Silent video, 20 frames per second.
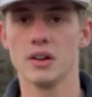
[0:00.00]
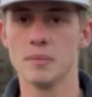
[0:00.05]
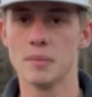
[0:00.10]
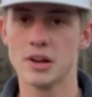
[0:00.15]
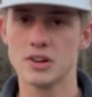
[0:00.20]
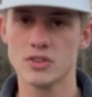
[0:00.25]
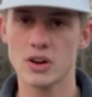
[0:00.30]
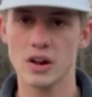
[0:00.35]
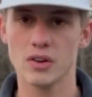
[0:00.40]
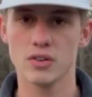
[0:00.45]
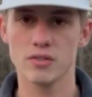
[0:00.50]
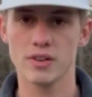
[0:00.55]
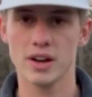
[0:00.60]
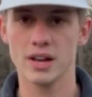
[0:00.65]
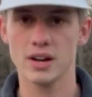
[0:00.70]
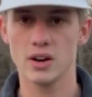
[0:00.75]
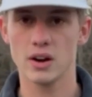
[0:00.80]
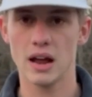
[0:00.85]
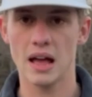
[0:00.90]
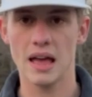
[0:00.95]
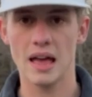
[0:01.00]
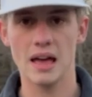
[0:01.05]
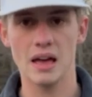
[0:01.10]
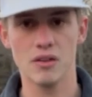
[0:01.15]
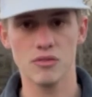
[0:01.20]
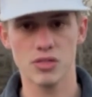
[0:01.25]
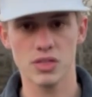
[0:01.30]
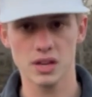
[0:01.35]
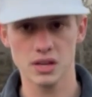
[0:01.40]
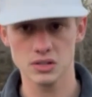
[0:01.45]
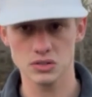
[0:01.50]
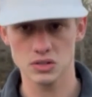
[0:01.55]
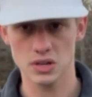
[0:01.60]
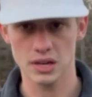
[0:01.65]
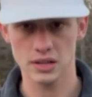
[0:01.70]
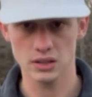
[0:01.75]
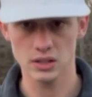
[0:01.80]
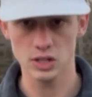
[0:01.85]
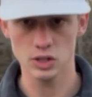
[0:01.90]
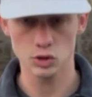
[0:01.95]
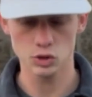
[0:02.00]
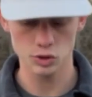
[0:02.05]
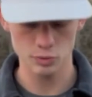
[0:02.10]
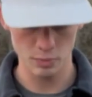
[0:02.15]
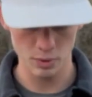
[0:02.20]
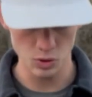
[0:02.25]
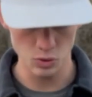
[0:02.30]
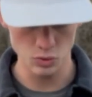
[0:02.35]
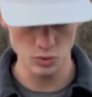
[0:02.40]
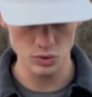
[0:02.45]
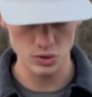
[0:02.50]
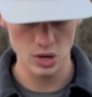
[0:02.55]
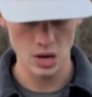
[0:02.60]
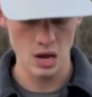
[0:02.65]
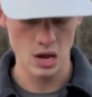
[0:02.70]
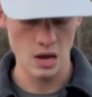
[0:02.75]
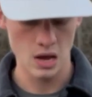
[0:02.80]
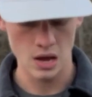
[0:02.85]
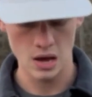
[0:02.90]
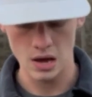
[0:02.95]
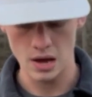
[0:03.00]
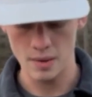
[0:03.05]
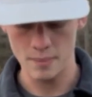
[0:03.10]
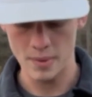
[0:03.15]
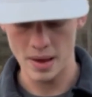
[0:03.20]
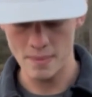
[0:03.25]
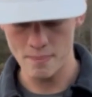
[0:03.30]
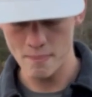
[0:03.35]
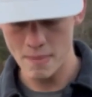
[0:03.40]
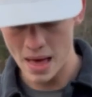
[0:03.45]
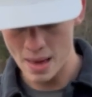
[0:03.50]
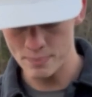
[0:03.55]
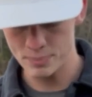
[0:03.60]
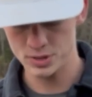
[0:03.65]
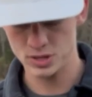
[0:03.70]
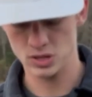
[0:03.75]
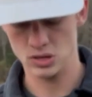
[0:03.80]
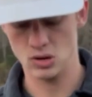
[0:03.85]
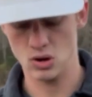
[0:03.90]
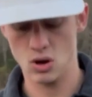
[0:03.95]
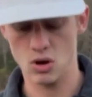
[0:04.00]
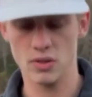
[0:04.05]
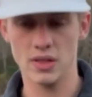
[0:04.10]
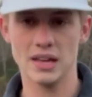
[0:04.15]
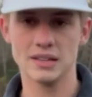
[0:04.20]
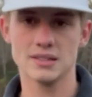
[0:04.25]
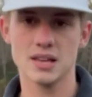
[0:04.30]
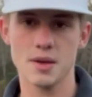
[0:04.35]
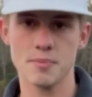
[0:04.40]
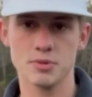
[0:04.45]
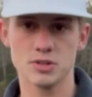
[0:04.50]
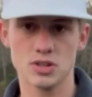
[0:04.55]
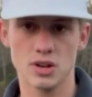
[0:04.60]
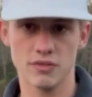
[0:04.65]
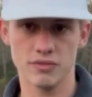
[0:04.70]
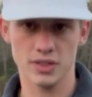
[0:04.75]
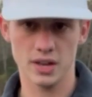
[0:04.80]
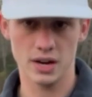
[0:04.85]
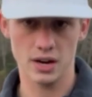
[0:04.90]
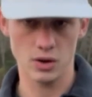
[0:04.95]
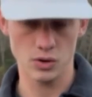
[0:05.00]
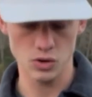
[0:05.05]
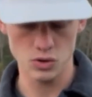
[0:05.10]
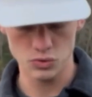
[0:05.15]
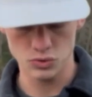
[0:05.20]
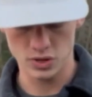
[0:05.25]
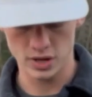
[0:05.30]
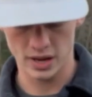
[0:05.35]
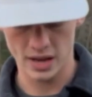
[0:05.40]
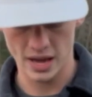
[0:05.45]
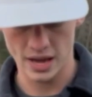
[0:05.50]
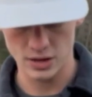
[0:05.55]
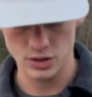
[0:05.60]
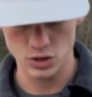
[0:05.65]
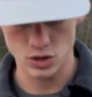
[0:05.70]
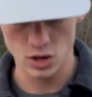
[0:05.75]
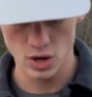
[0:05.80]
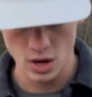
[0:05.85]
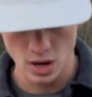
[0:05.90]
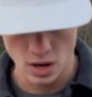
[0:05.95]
In my trout divider, I have things like little spoons, my MEPs, all that type of stuff that I'll use to catch